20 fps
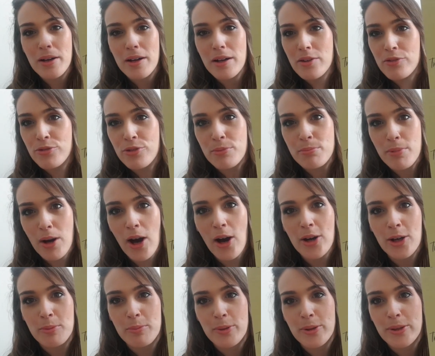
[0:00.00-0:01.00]

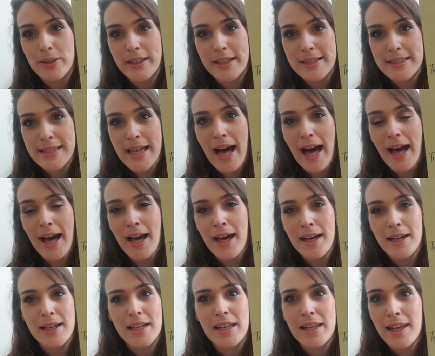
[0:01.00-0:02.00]
remarkable is that?
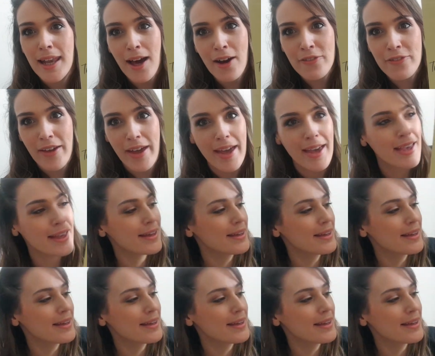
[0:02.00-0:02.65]
Love it.